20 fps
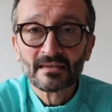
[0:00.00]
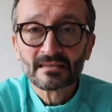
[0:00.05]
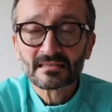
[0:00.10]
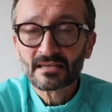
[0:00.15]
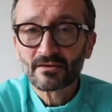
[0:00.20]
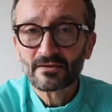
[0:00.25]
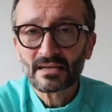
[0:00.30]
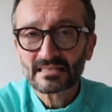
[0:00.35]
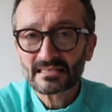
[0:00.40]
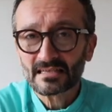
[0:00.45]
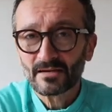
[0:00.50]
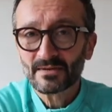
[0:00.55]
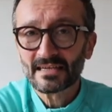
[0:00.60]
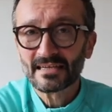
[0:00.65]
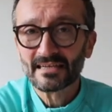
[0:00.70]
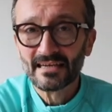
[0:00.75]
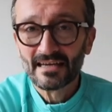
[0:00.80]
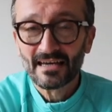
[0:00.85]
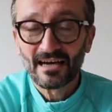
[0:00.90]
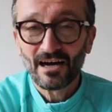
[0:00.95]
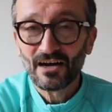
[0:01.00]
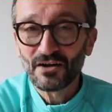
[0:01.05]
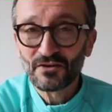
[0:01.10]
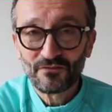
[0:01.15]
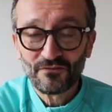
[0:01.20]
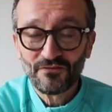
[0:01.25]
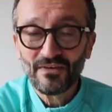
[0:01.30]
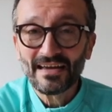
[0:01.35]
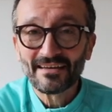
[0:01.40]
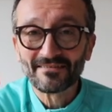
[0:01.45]
So yes, I mean, I
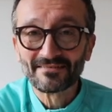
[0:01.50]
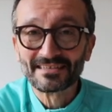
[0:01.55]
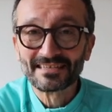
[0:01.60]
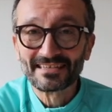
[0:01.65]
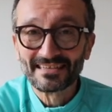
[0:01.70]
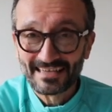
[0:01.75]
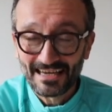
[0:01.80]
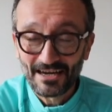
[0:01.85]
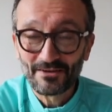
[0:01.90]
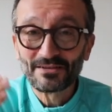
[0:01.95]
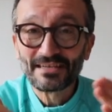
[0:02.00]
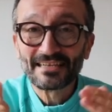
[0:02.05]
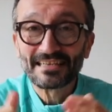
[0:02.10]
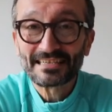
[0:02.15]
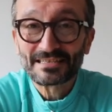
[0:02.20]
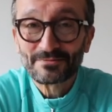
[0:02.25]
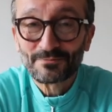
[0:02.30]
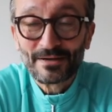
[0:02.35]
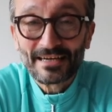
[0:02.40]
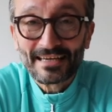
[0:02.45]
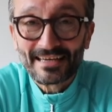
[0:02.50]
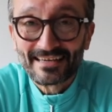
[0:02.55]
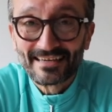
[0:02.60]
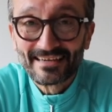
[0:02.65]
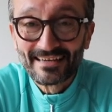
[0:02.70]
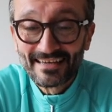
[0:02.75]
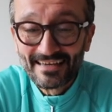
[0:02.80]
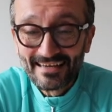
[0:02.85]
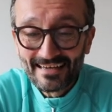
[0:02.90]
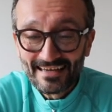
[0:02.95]
found only this
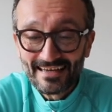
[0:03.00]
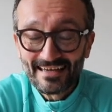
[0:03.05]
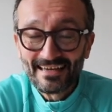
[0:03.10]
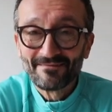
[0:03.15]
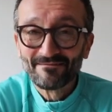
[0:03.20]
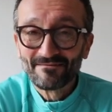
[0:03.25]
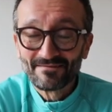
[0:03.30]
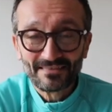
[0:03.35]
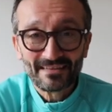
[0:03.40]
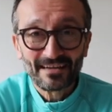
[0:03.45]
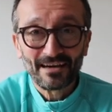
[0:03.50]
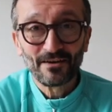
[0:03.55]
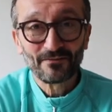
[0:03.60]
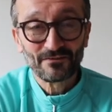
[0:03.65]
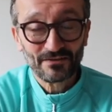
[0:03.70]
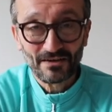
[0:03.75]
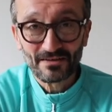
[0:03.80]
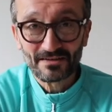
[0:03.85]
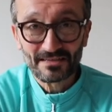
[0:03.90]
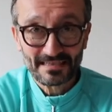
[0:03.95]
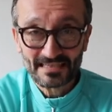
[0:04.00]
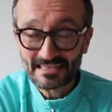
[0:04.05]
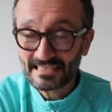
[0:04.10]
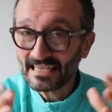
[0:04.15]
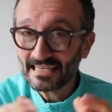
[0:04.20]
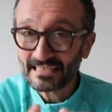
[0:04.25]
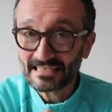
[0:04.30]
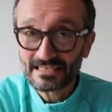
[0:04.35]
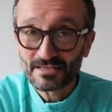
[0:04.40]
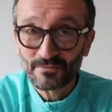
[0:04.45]
week, I've got the
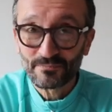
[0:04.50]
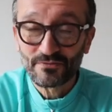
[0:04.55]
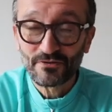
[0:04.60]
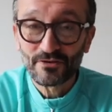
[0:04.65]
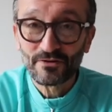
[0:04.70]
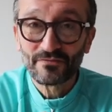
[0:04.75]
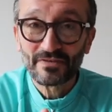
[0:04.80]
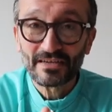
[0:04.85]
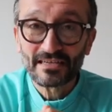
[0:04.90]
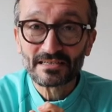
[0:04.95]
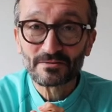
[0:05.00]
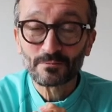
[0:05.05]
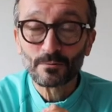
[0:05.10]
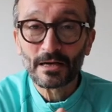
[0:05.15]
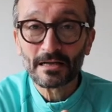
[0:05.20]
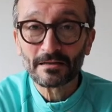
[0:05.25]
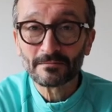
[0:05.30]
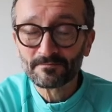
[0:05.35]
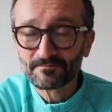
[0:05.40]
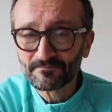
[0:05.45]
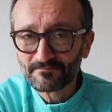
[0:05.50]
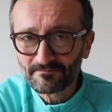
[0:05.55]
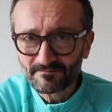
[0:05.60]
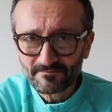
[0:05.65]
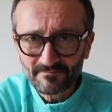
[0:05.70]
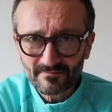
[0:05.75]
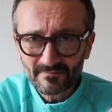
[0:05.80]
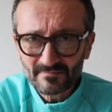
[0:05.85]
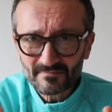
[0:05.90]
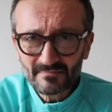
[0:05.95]
stats to prove it as well.
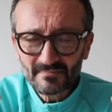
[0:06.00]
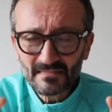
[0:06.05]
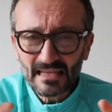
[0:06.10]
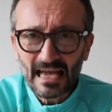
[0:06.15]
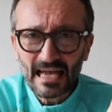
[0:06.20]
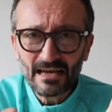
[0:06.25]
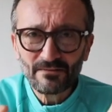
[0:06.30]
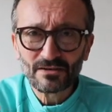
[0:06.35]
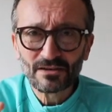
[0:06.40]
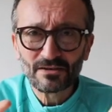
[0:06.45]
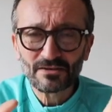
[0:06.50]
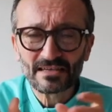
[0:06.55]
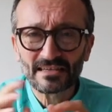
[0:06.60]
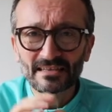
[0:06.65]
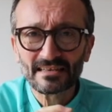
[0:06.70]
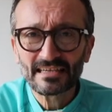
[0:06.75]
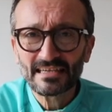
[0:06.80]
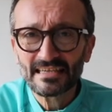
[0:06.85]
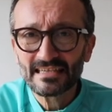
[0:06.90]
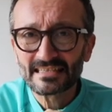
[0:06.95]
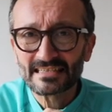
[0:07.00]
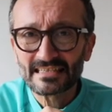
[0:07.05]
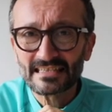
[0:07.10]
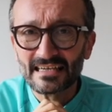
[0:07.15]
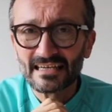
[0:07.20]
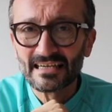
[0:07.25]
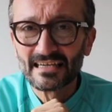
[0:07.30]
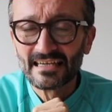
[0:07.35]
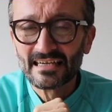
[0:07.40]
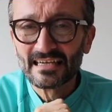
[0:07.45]
Have a look at these
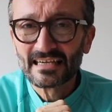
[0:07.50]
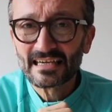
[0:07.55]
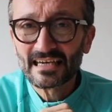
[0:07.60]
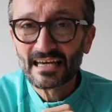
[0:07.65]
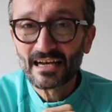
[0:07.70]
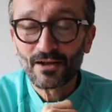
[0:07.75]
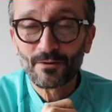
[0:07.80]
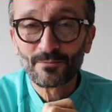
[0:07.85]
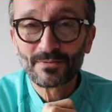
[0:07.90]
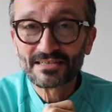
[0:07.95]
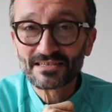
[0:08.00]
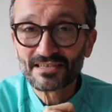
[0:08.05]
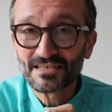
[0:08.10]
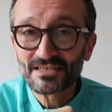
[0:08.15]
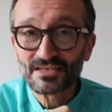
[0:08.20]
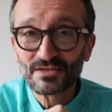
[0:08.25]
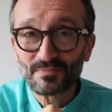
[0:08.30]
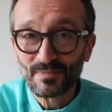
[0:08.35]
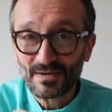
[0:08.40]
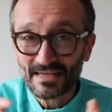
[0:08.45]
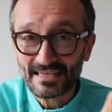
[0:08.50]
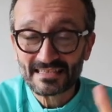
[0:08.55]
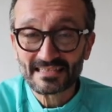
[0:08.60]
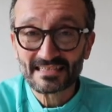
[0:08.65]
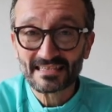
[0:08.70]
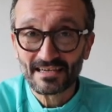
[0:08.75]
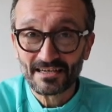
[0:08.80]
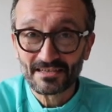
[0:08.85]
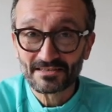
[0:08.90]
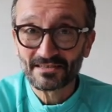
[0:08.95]
kilometer splits
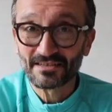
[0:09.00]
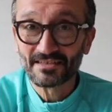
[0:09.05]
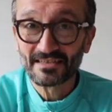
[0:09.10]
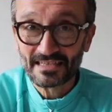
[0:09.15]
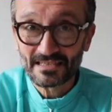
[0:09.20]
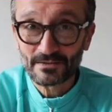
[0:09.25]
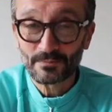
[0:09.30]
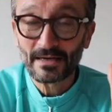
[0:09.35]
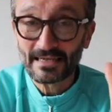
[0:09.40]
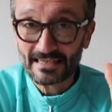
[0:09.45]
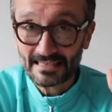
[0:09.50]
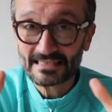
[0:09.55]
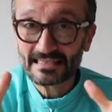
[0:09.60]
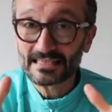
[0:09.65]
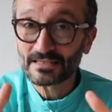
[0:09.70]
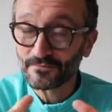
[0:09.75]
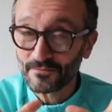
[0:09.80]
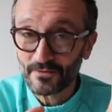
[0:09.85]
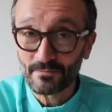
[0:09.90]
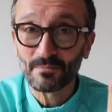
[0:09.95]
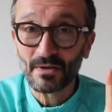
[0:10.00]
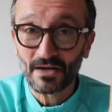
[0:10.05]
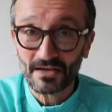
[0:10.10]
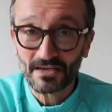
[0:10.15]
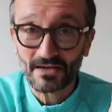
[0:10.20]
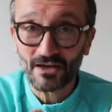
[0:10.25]
that I've done this week. This is from my